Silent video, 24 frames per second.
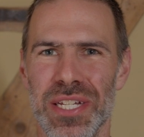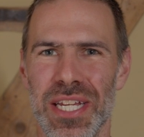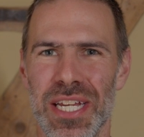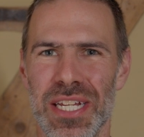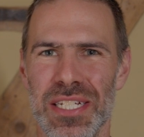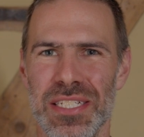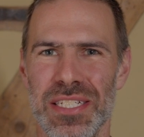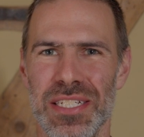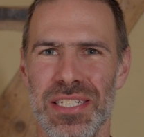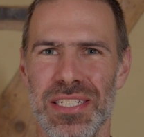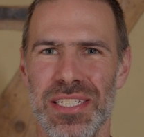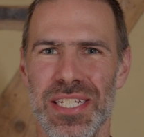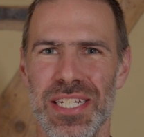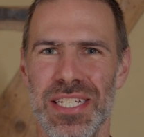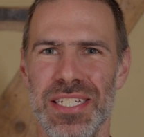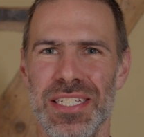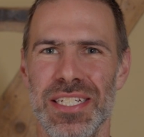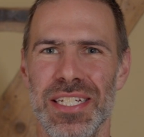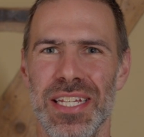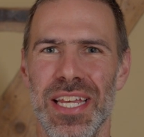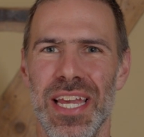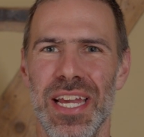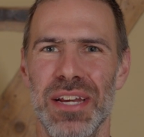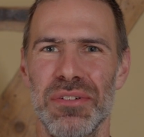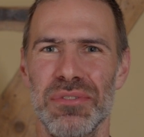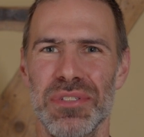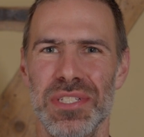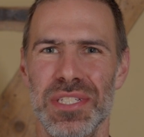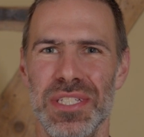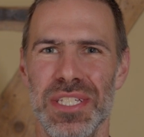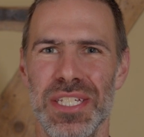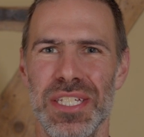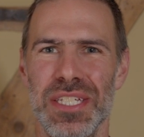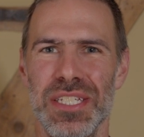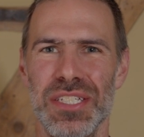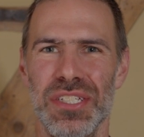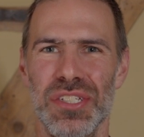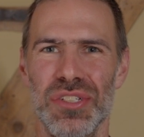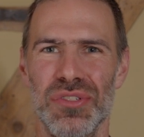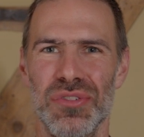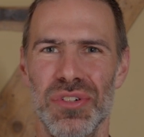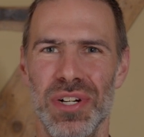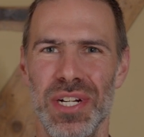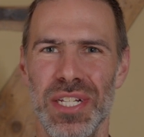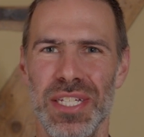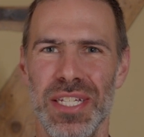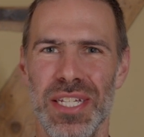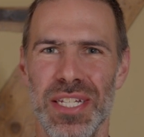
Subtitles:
at and testing out these strike